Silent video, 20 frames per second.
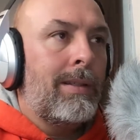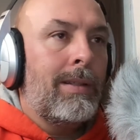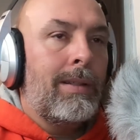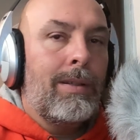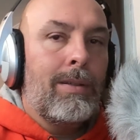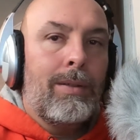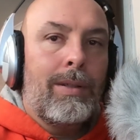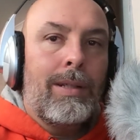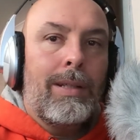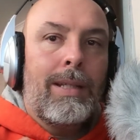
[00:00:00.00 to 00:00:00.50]

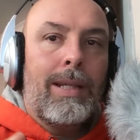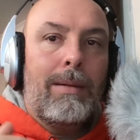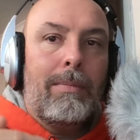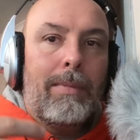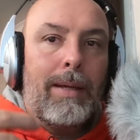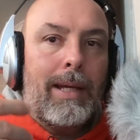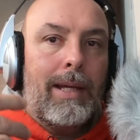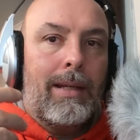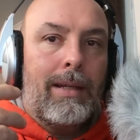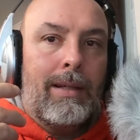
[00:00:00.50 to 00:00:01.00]
did they
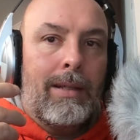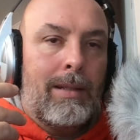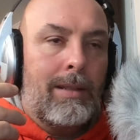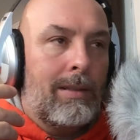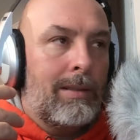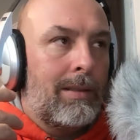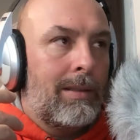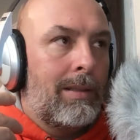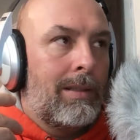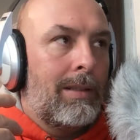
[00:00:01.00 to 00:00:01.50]
make
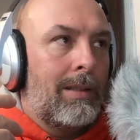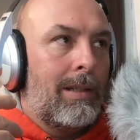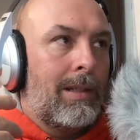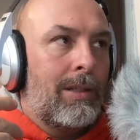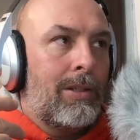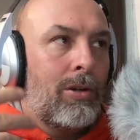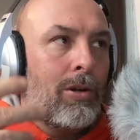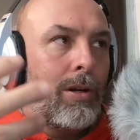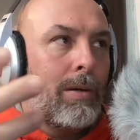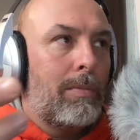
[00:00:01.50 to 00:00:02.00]
a
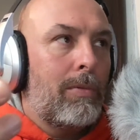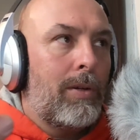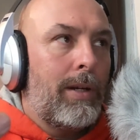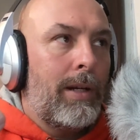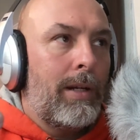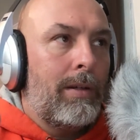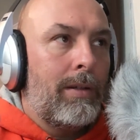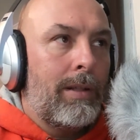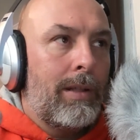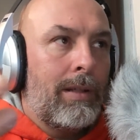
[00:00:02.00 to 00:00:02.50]

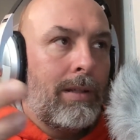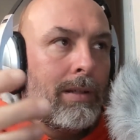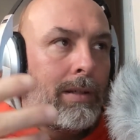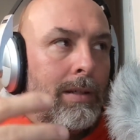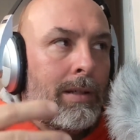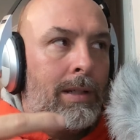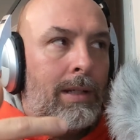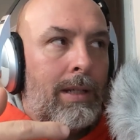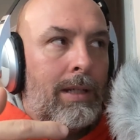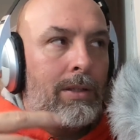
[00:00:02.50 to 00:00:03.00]
carburetor that
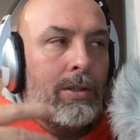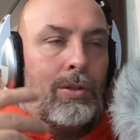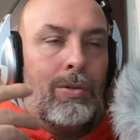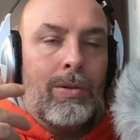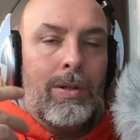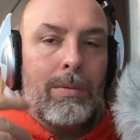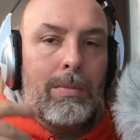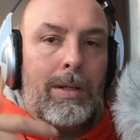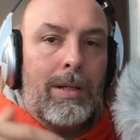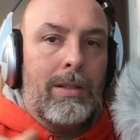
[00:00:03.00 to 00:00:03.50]
can get
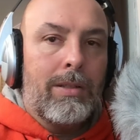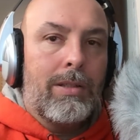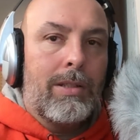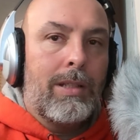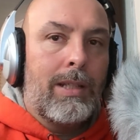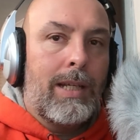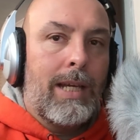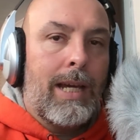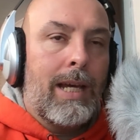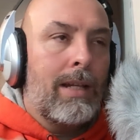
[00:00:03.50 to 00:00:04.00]
200 miles to
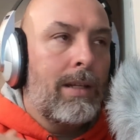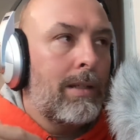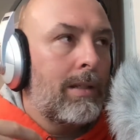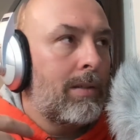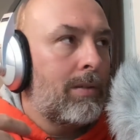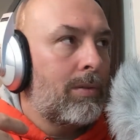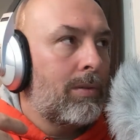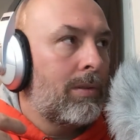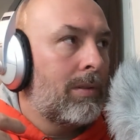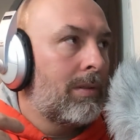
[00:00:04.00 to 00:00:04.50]
the gallon,
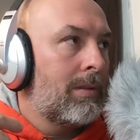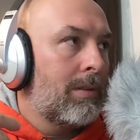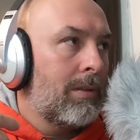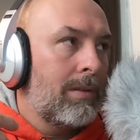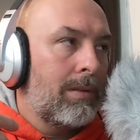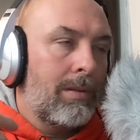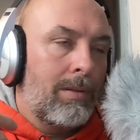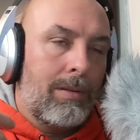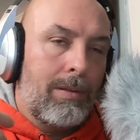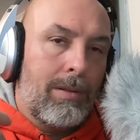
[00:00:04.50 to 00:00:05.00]
or
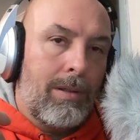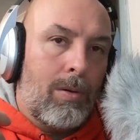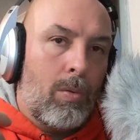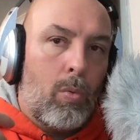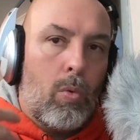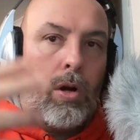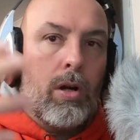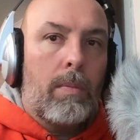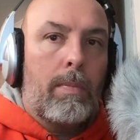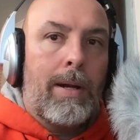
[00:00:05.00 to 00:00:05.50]
a
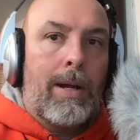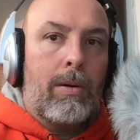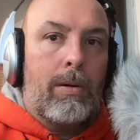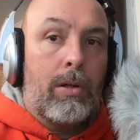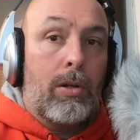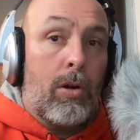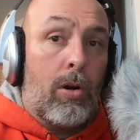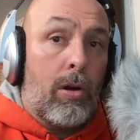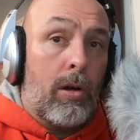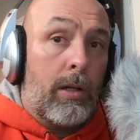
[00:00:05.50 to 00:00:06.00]
water
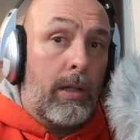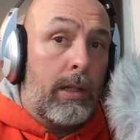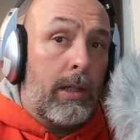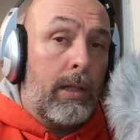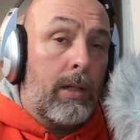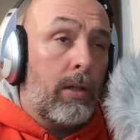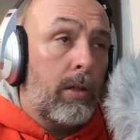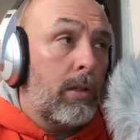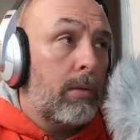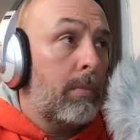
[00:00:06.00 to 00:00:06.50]
powered car and get
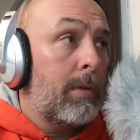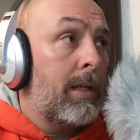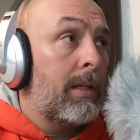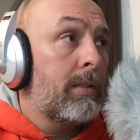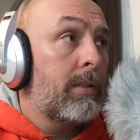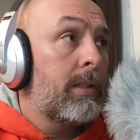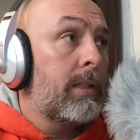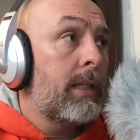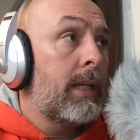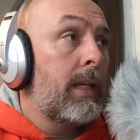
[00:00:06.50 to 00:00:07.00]
100
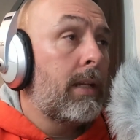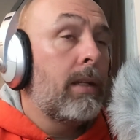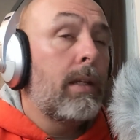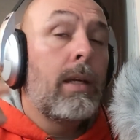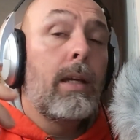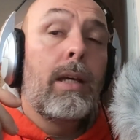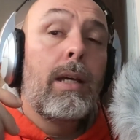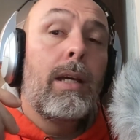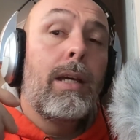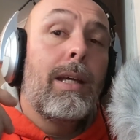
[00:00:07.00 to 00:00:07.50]
miles to the gallon?
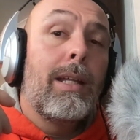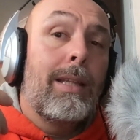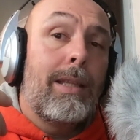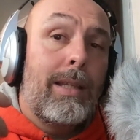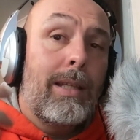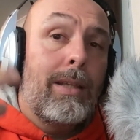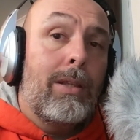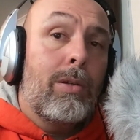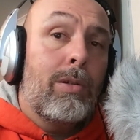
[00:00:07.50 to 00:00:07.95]
Did